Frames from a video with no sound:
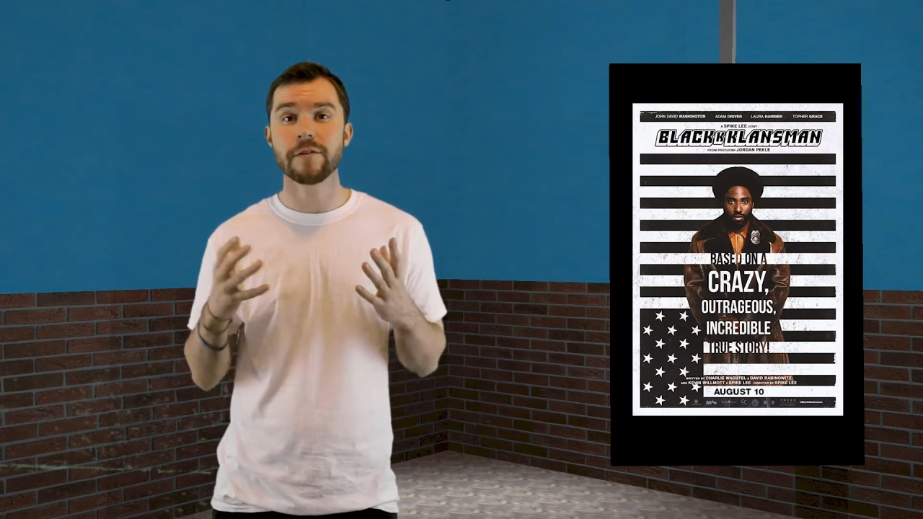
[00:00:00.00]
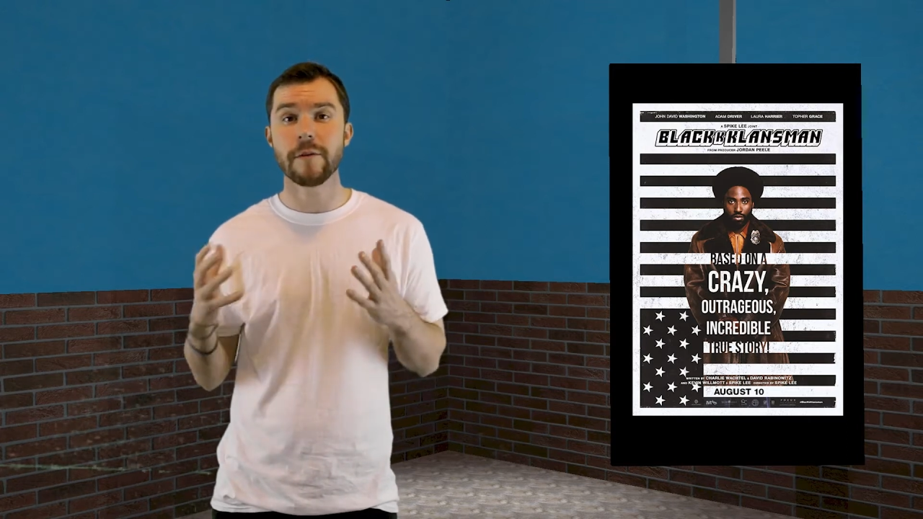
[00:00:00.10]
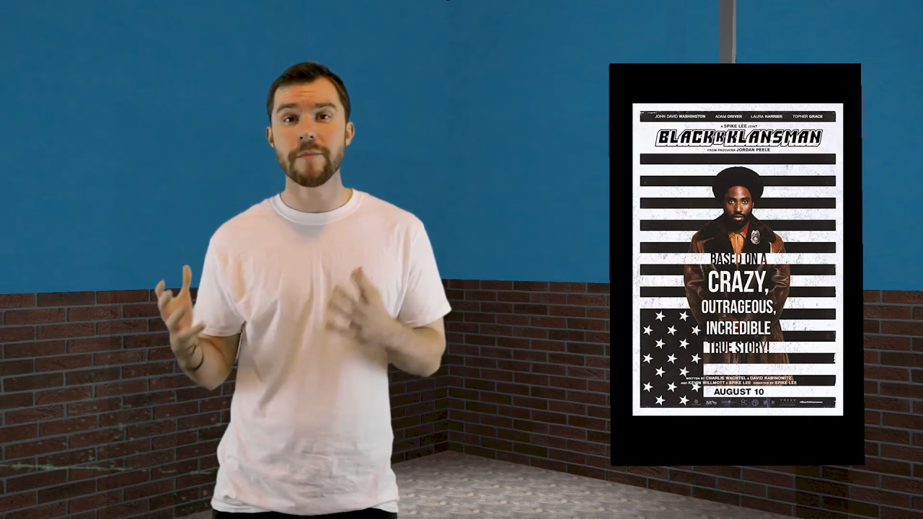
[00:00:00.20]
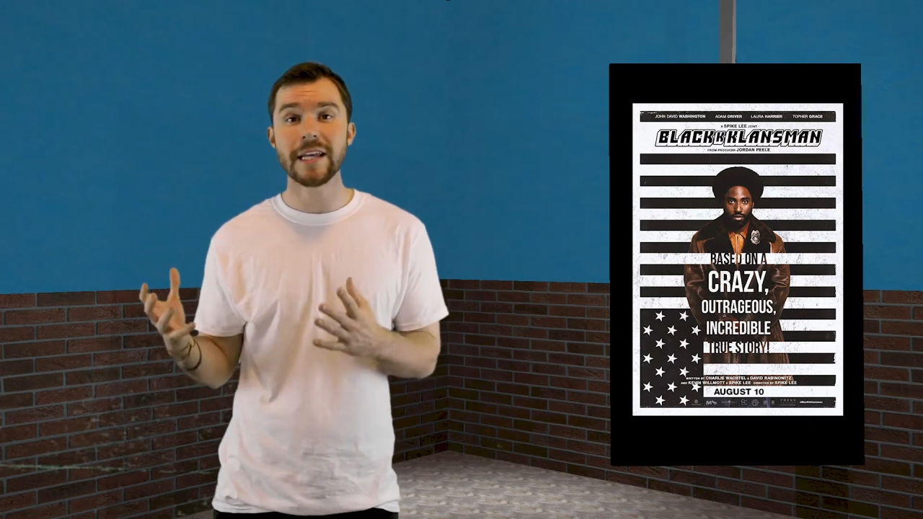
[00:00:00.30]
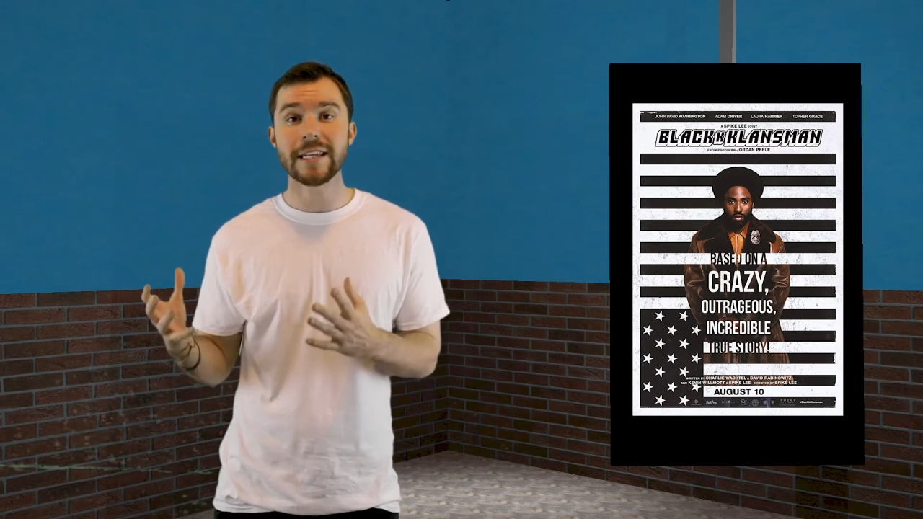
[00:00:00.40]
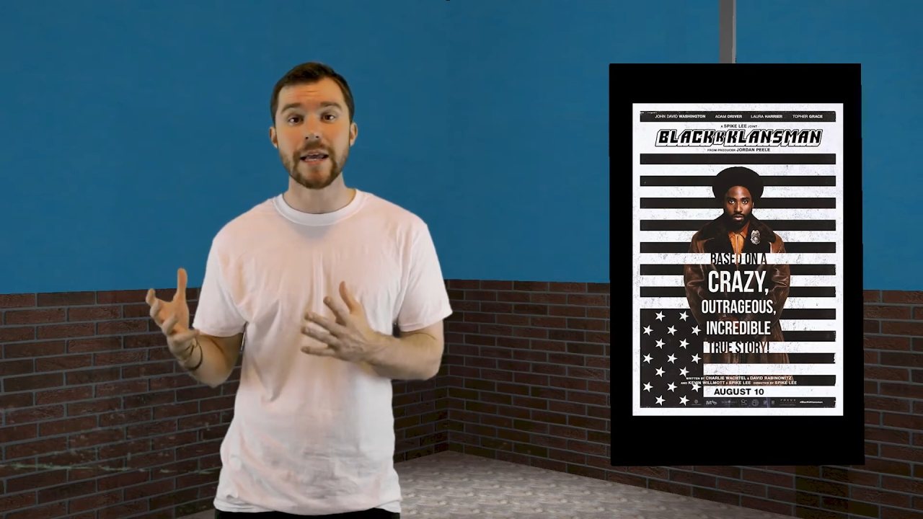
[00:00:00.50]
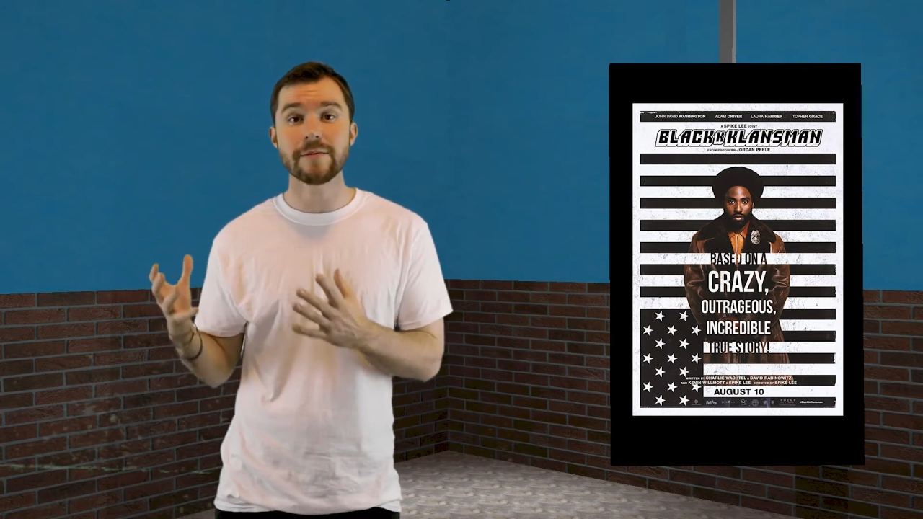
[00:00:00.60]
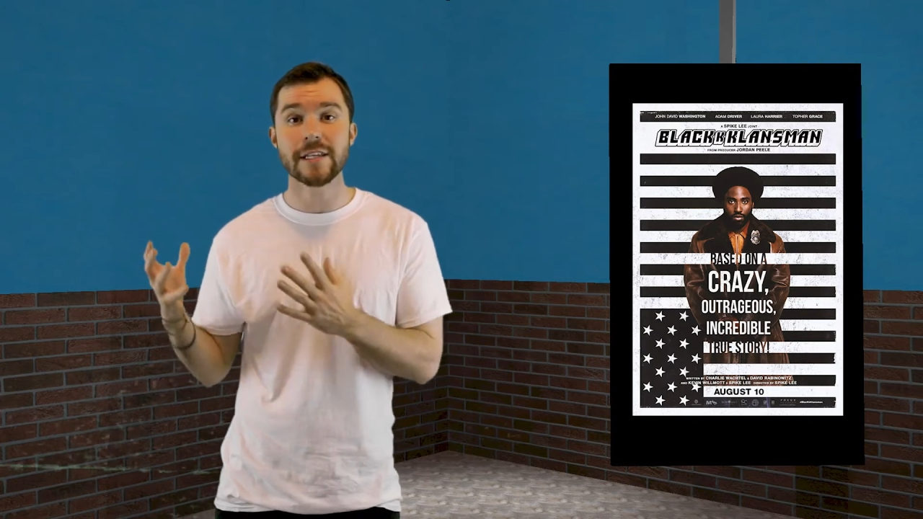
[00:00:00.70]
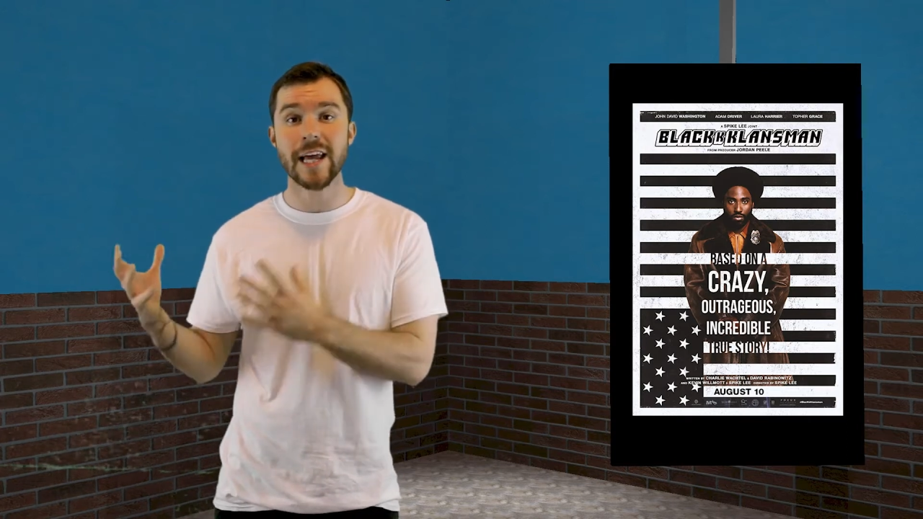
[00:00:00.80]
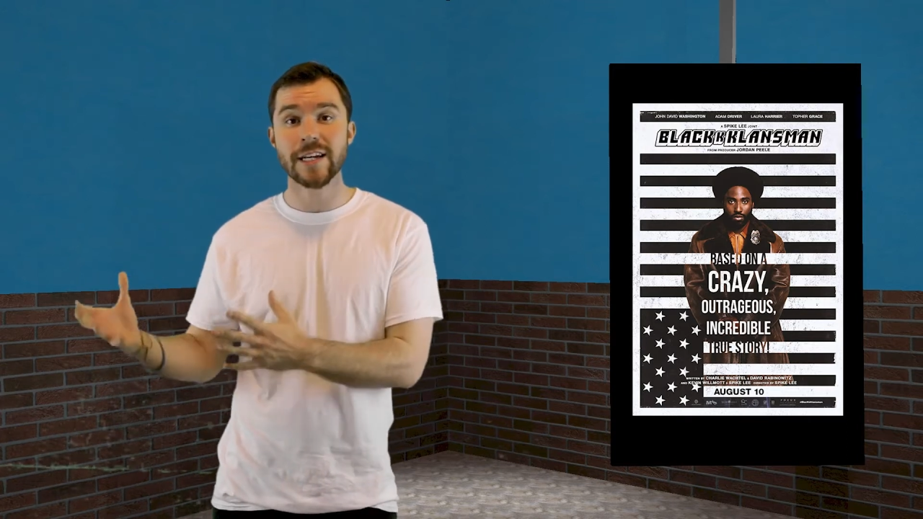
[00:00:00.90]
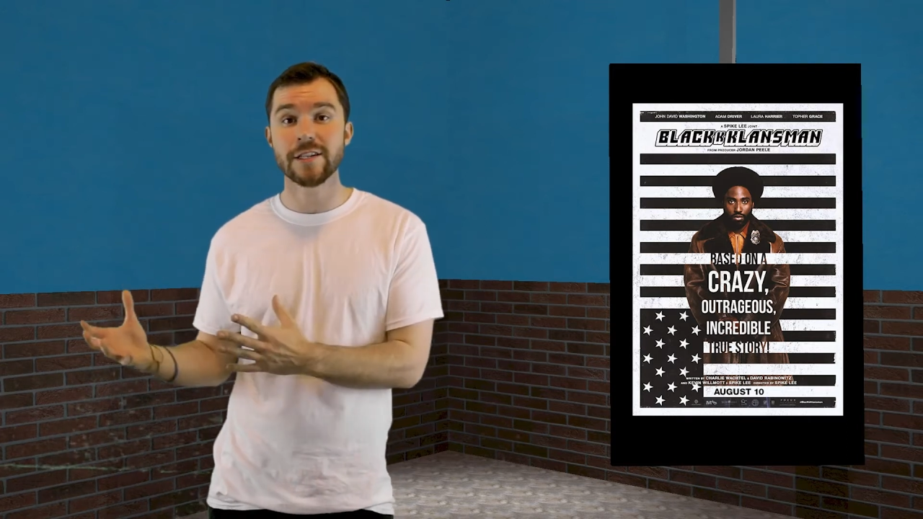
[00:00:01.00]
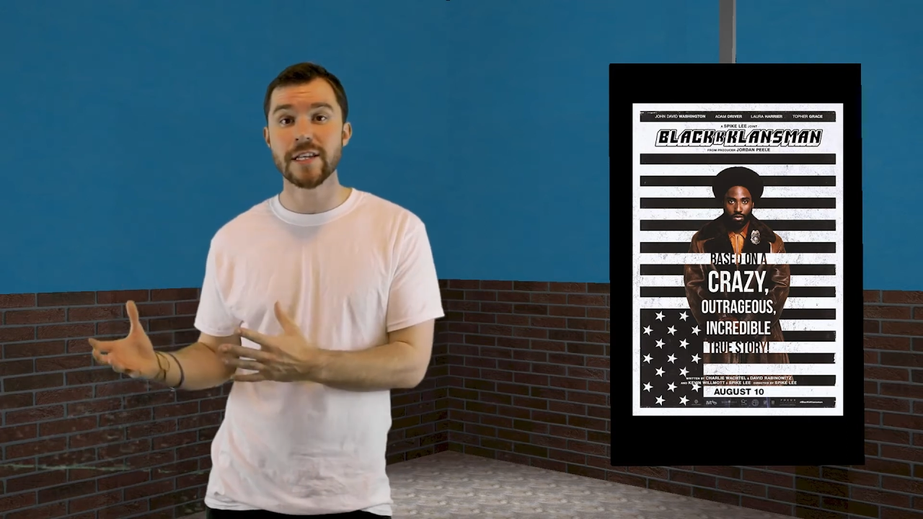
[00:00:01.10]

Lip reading: the big names attached to